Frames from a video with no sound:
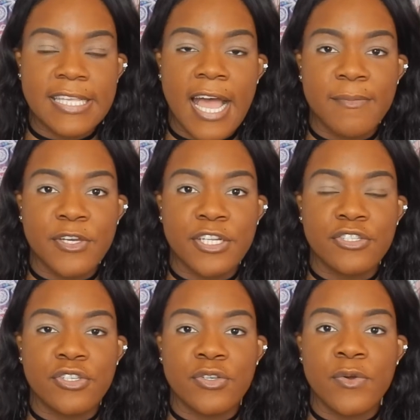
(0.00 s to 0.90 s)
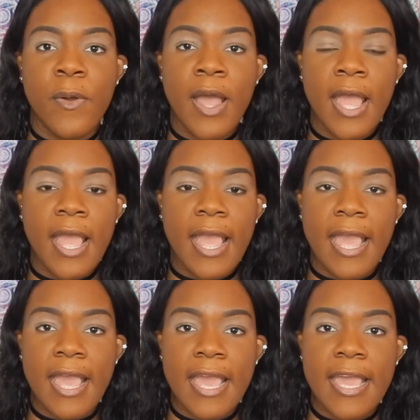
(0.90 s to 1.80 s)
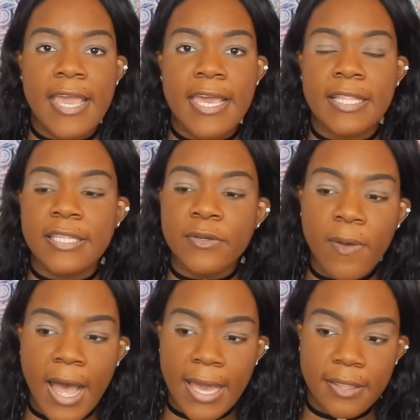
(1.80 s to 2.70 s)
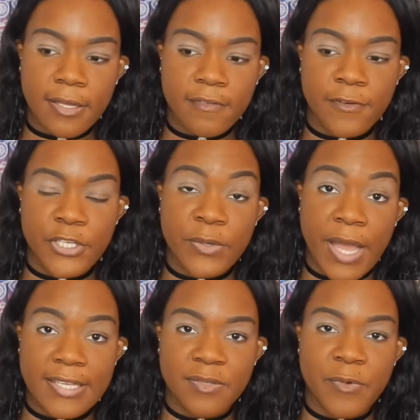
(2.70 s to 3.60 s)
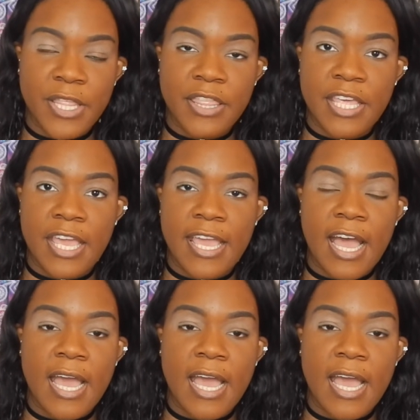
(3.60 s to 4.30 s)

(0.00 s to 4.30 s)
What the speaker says: I'm gonna do a little eye look for you guys with it.